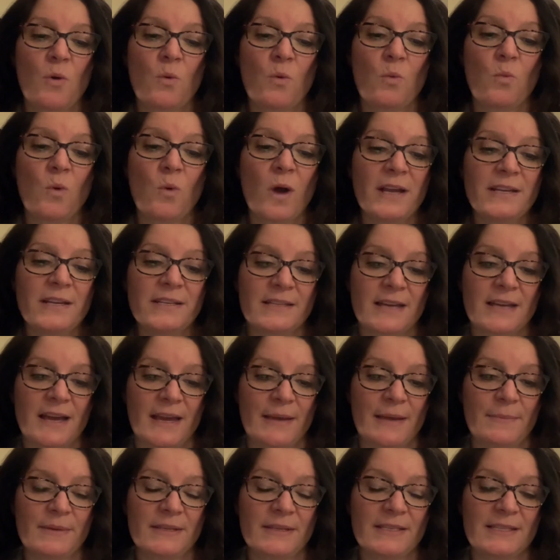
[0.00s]
One
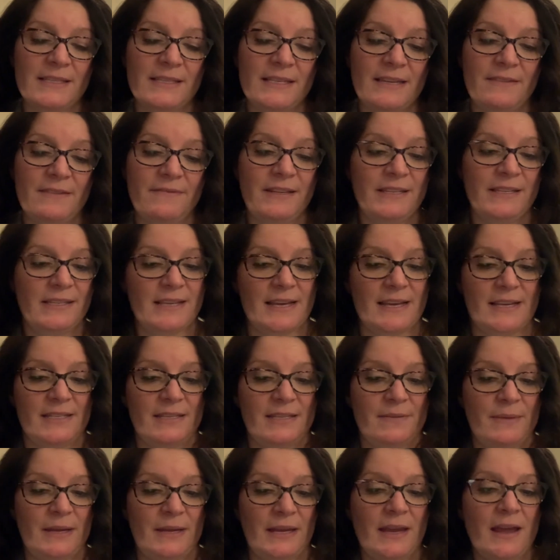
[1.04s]
time, Stevie said
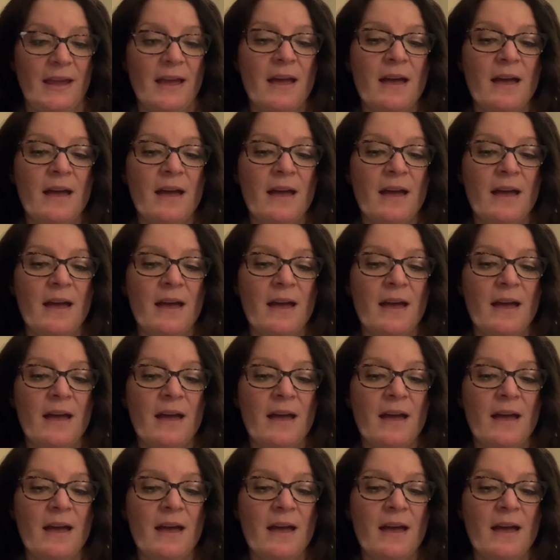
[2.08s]
to me,